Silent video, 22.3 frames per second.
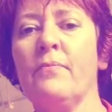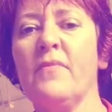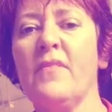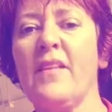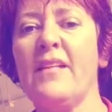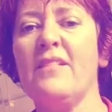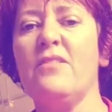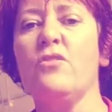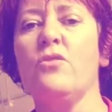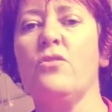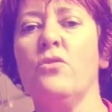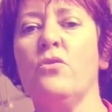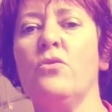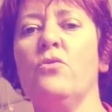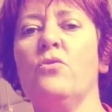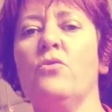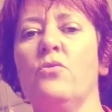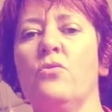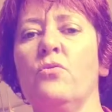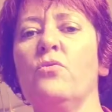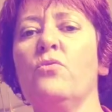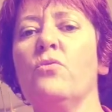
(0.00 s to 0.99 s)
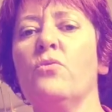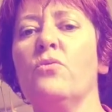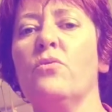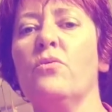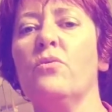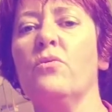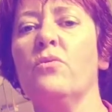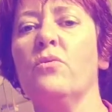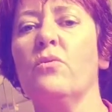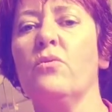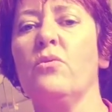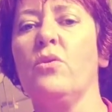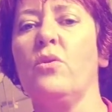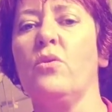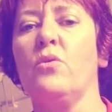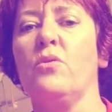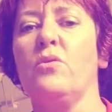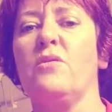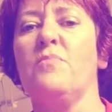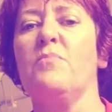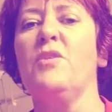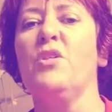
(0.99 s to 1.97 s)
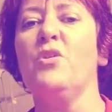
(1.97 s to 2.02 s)
they do
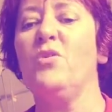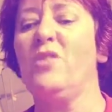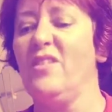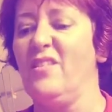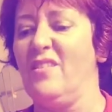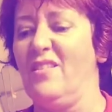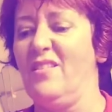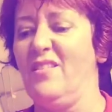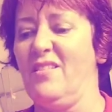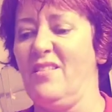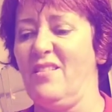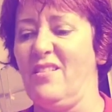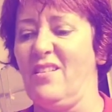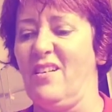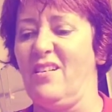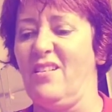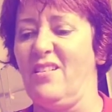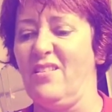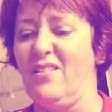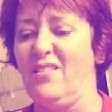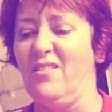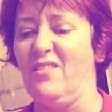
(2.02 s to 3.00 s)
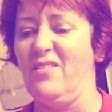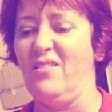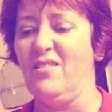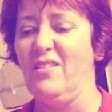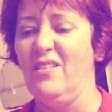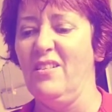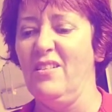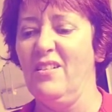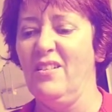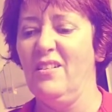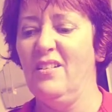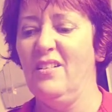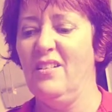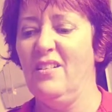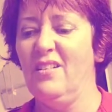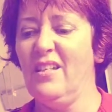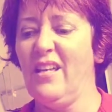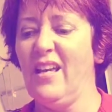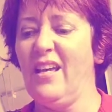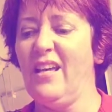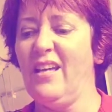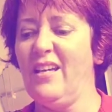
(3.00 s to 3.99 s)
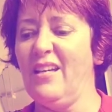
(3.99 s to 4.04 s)
cause mucus. So
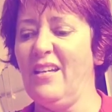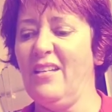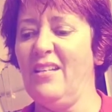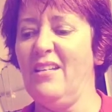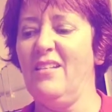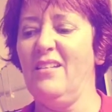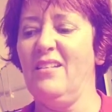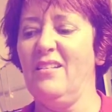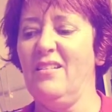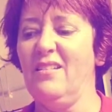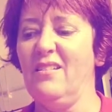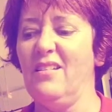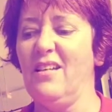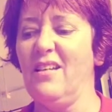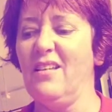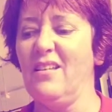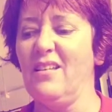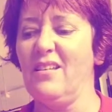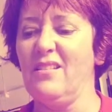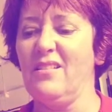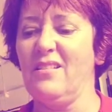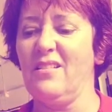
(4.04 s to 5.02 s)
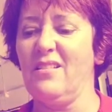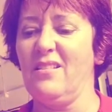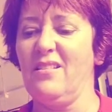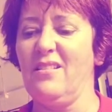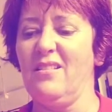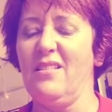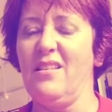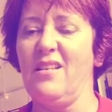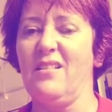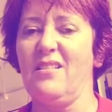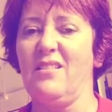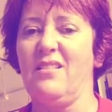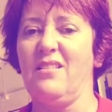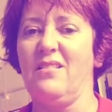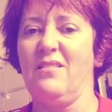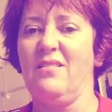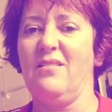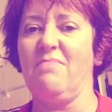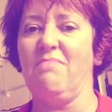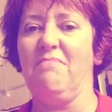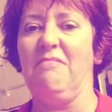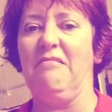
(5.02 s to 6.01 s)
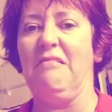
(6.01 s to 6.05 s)

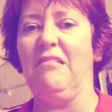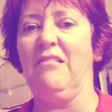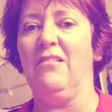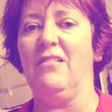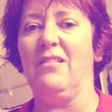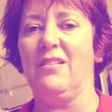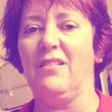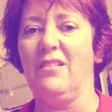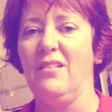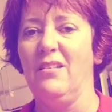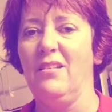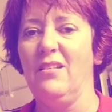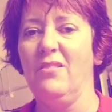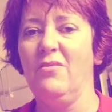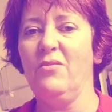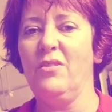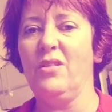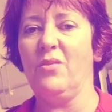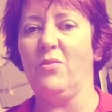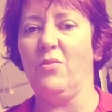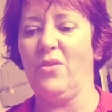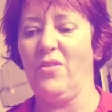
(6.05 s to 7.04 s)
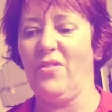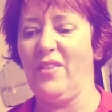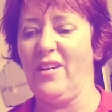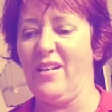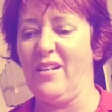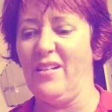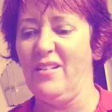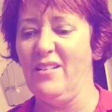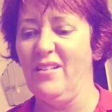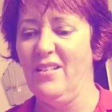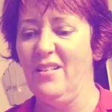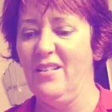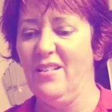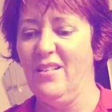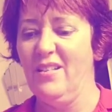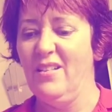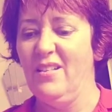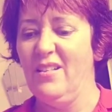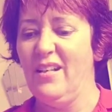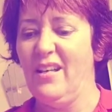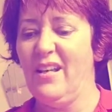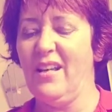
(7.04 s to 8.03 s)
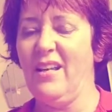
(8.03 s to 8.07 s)
that's we don't want that.
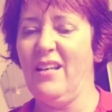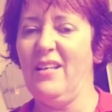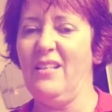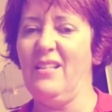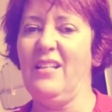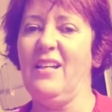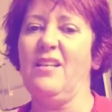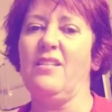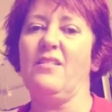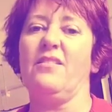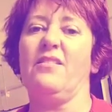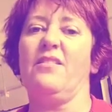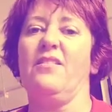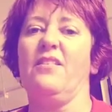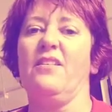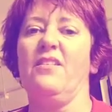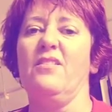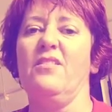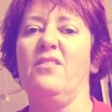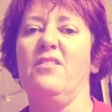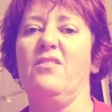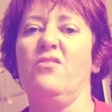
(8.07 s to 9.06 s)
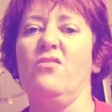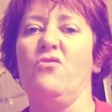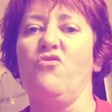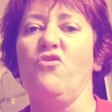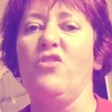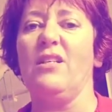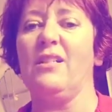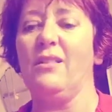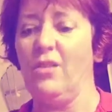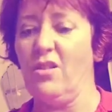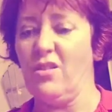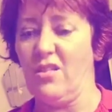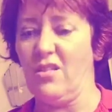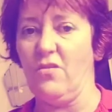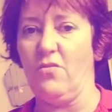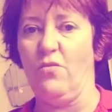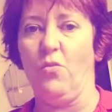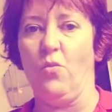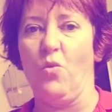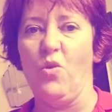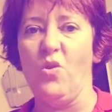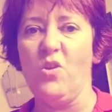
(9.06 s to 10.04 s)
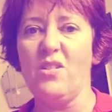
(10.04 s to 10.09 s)
And the other thing is to drink lots
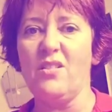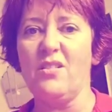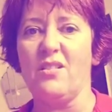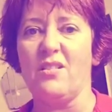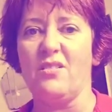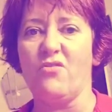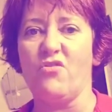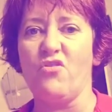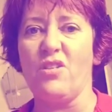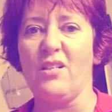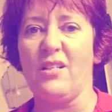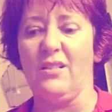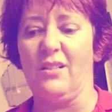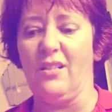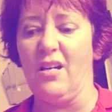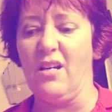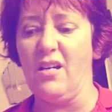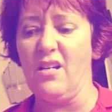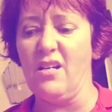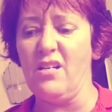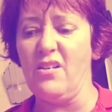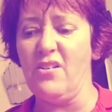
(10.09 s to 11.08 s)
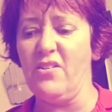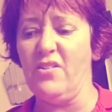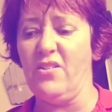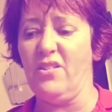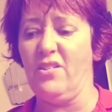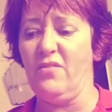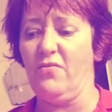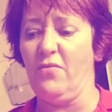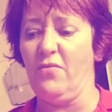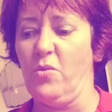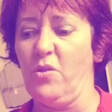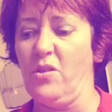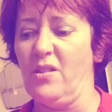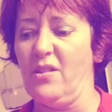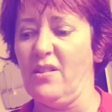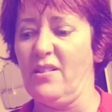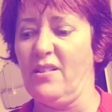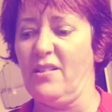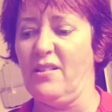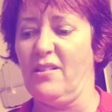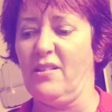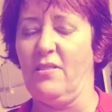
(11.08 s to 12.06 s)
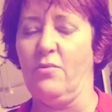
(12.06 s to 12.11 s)
of water. Drink loads
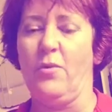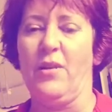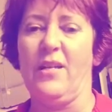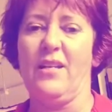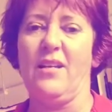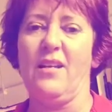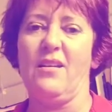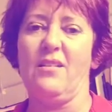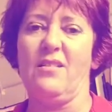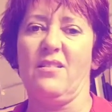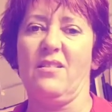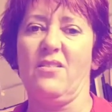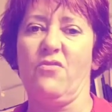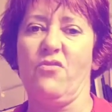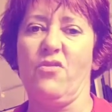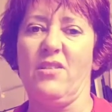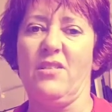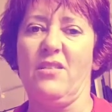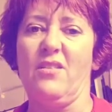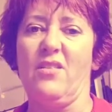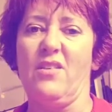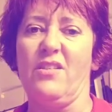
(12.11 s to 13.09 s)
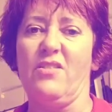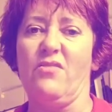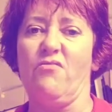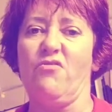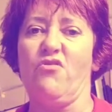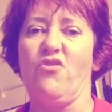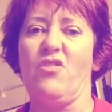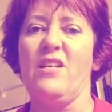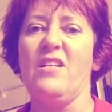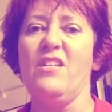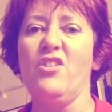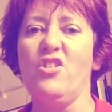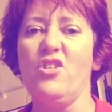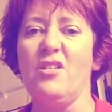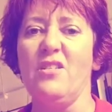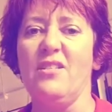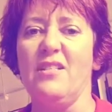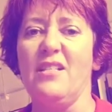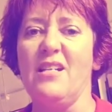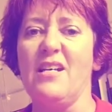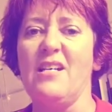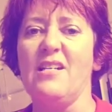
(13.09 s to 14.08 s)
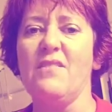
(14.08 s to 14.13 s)
water. We can't stress hydration
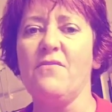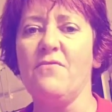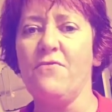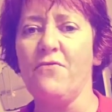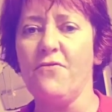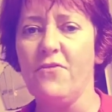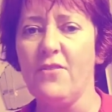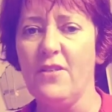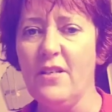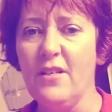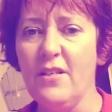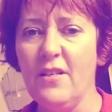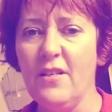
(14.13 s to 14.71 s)
enough.